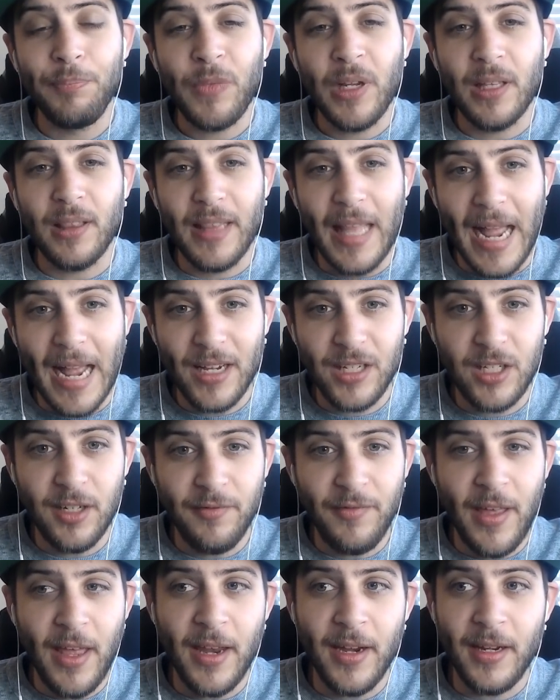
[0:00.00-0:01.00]
Last
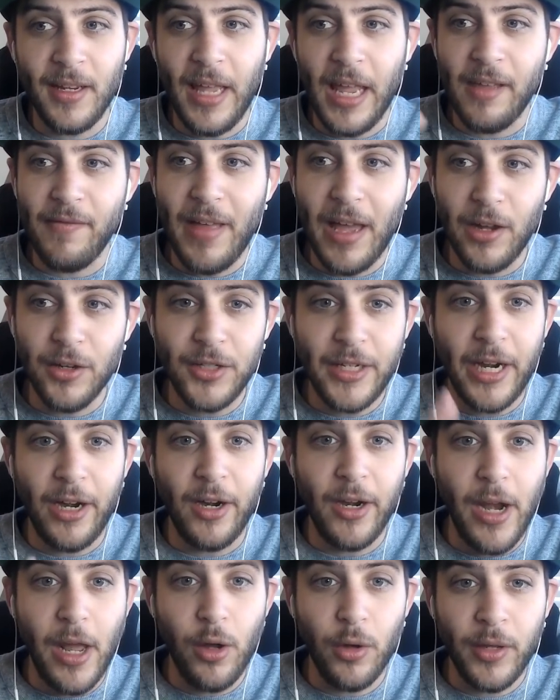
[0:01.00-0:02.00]
event gave out
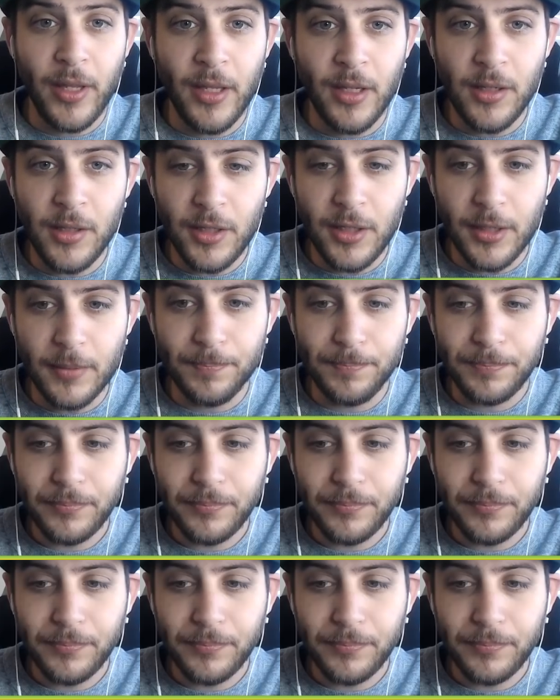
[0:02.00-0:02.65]
Darren Elkins